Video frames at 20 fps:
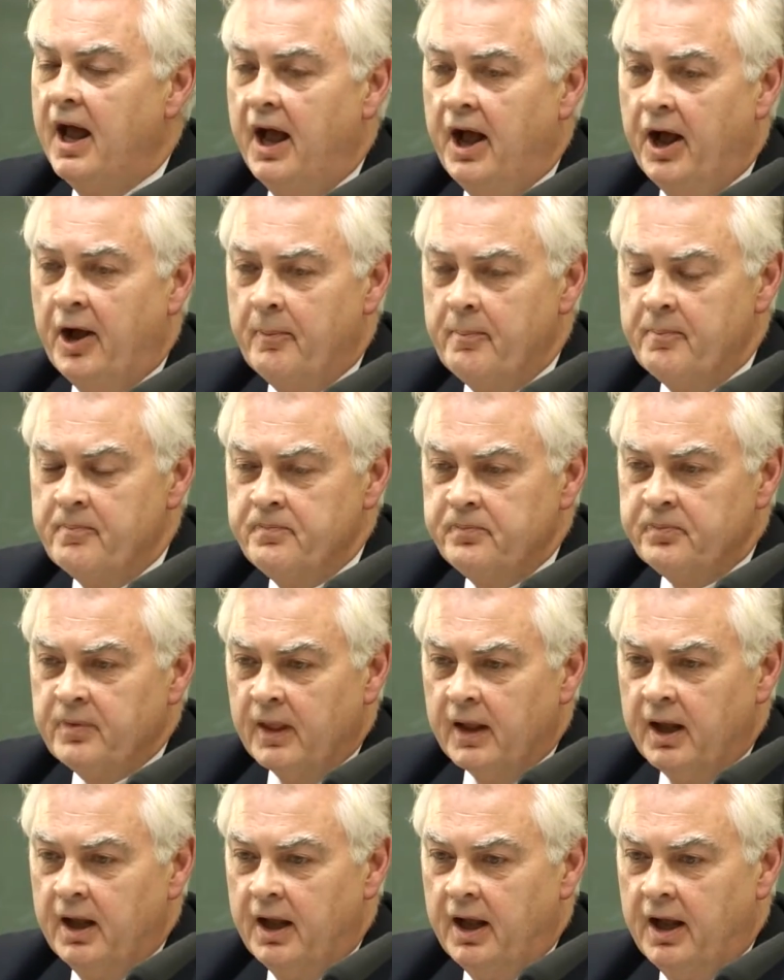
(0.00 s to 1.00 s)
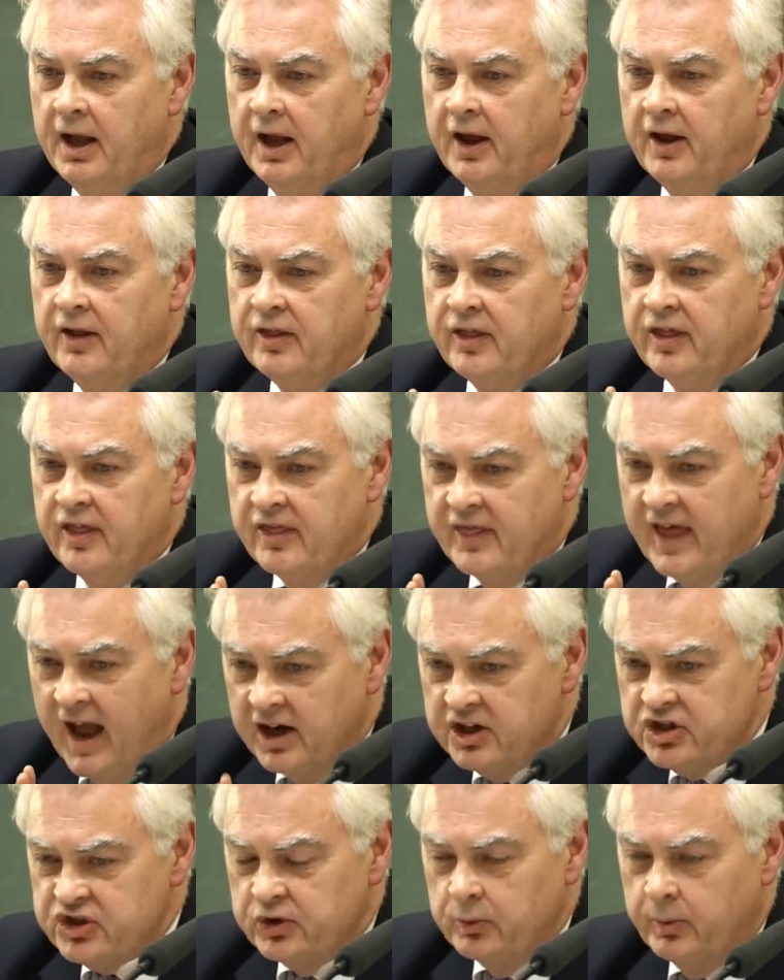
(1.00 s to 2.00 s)

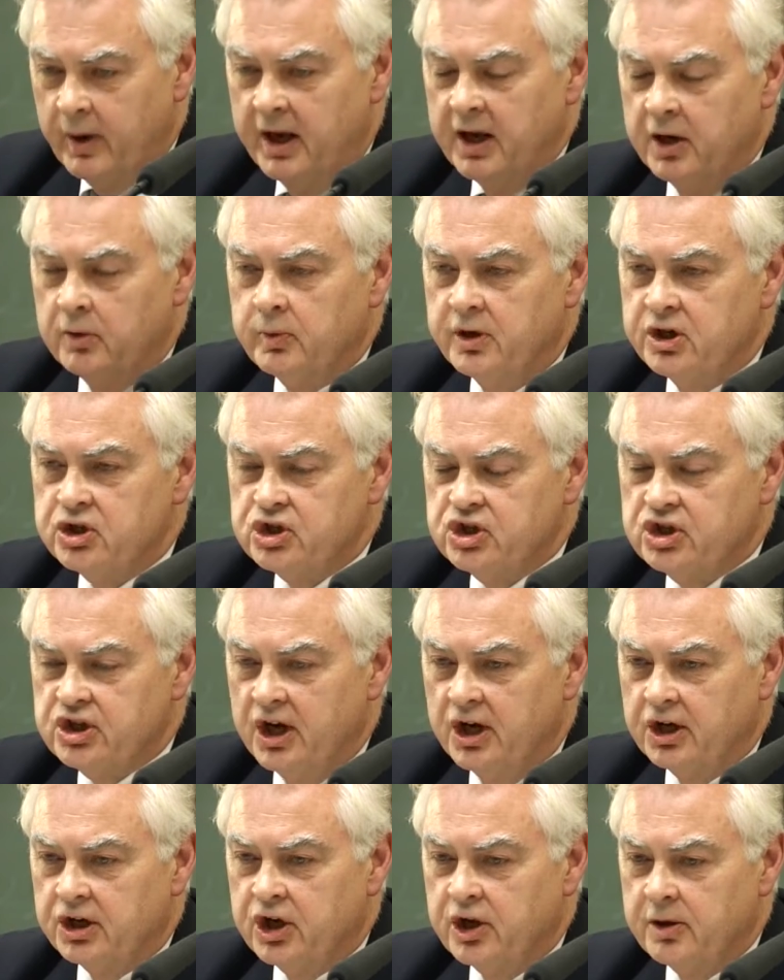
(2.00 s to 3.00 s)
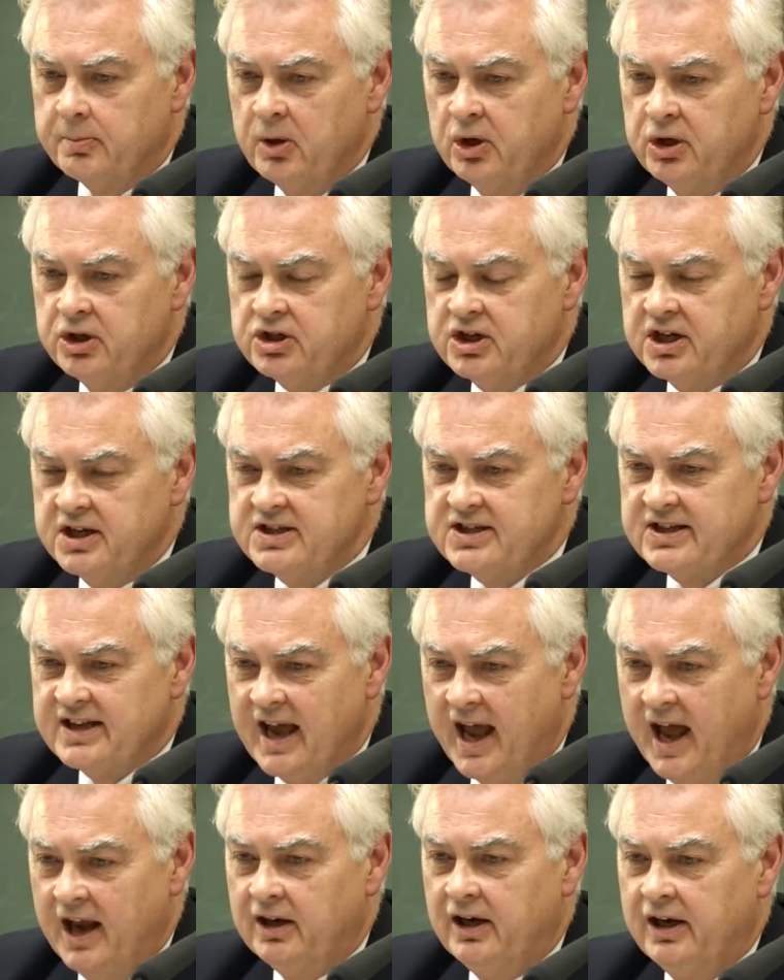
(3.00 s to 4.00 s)
That is the way in which communities
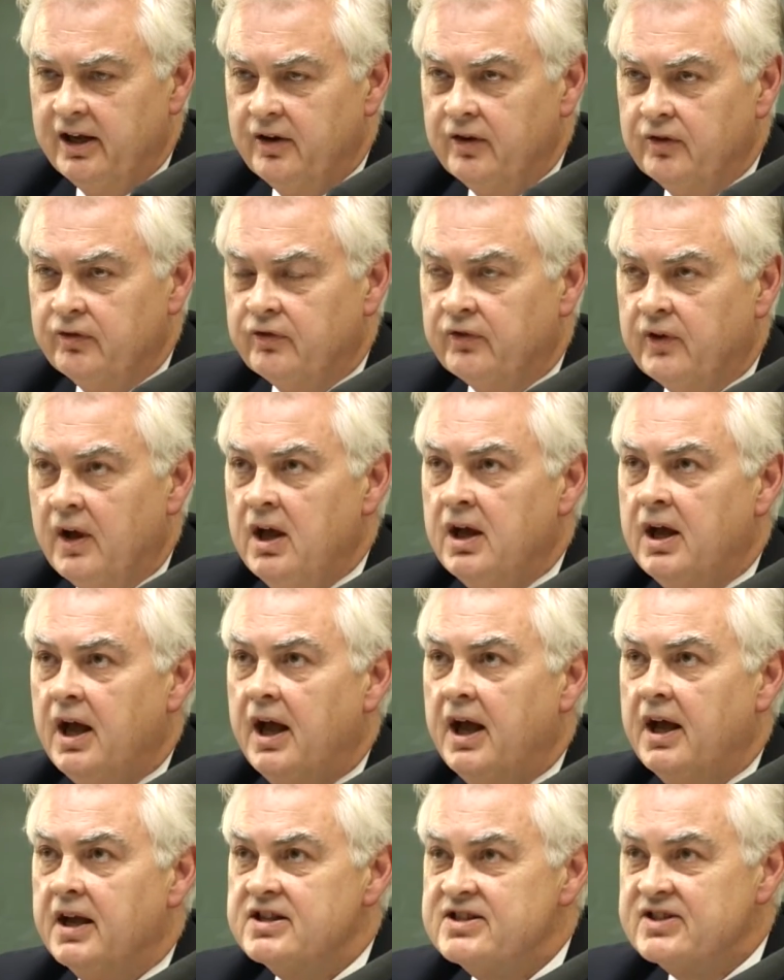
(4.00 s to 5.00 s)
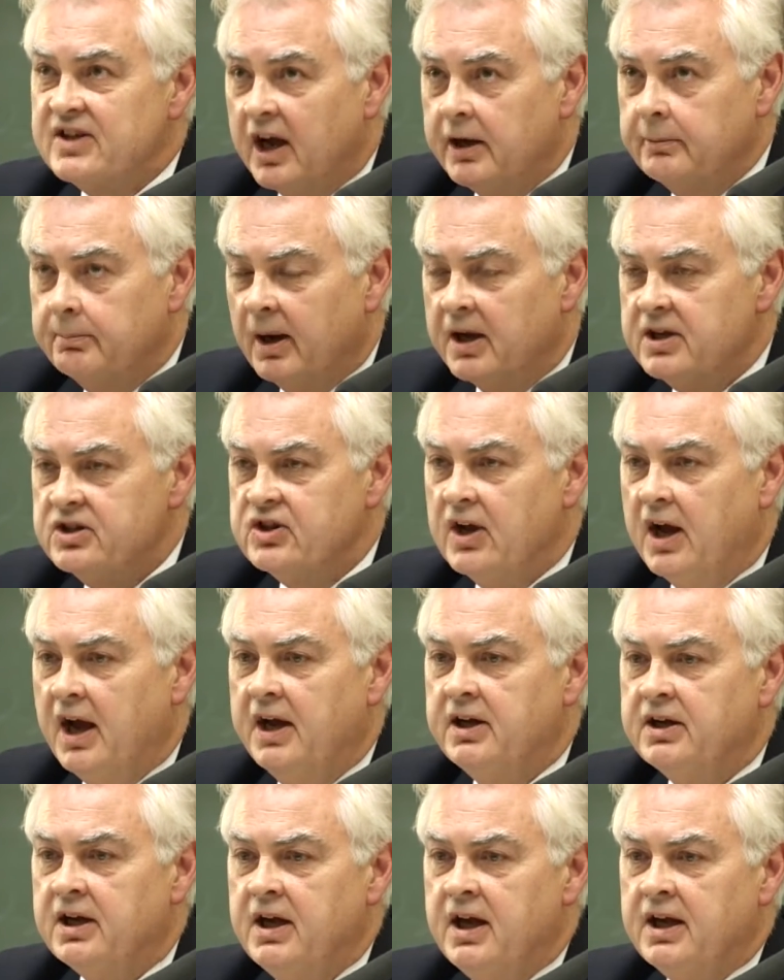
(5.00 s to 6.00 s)
can live side by
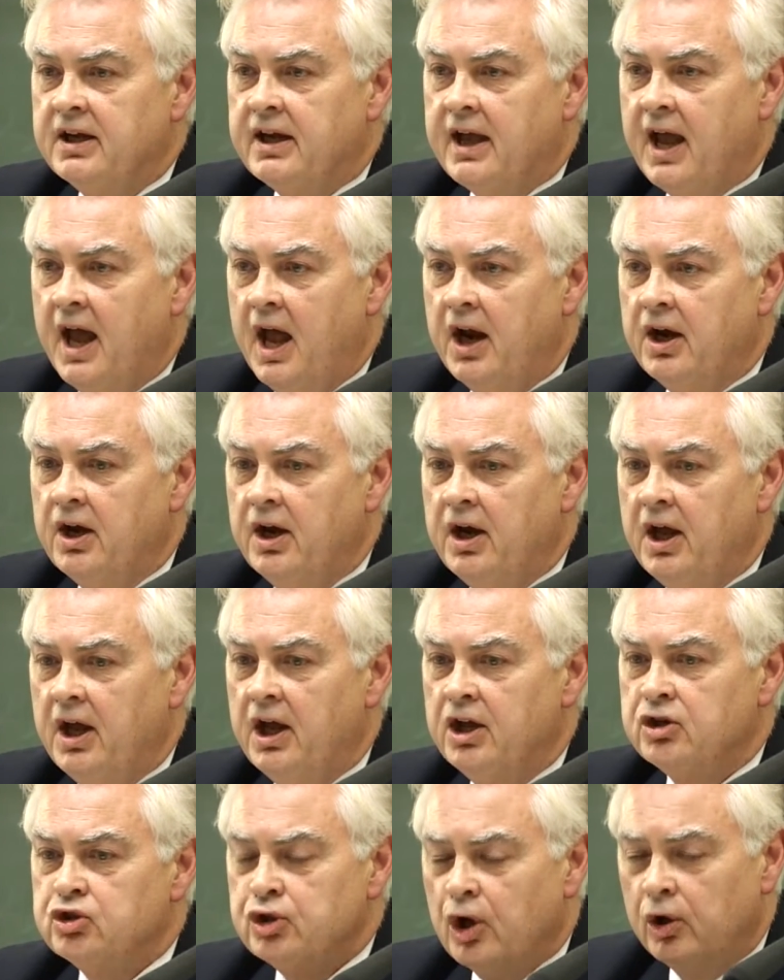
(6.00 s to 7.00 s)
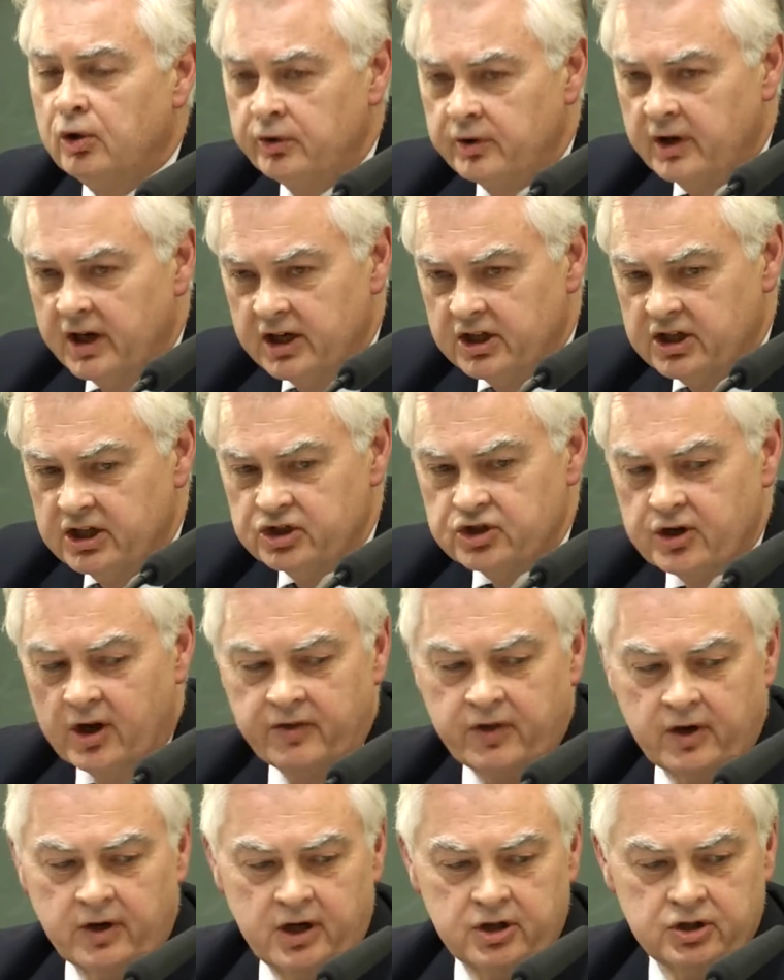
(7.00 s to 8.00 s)
side, can tolerate each
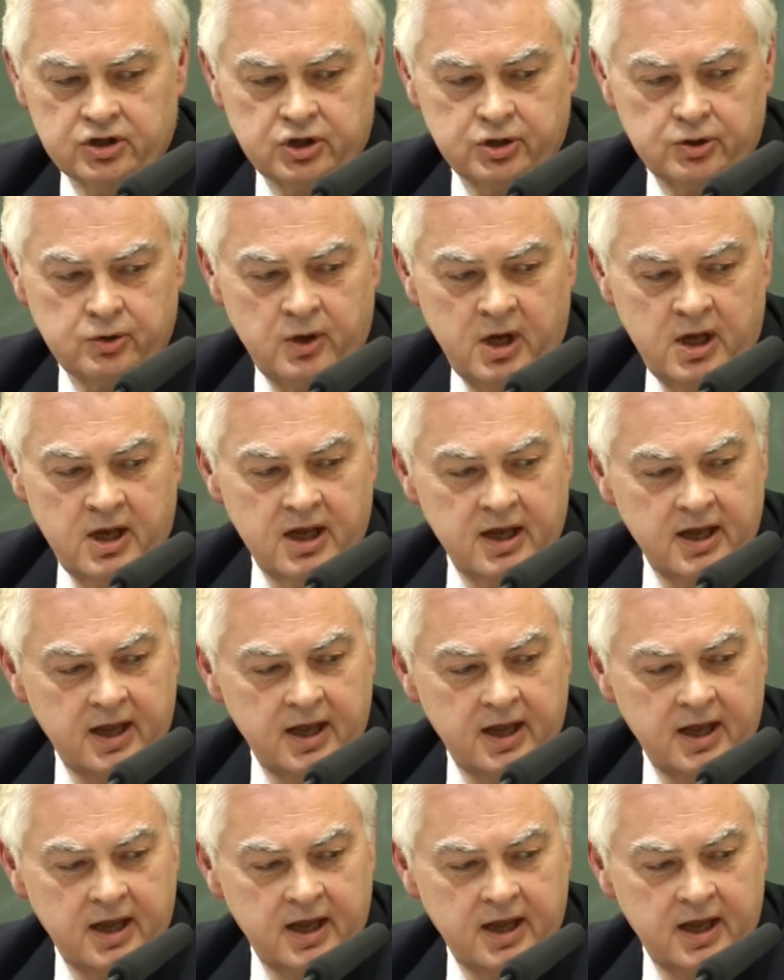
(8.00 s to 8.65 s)
other, and to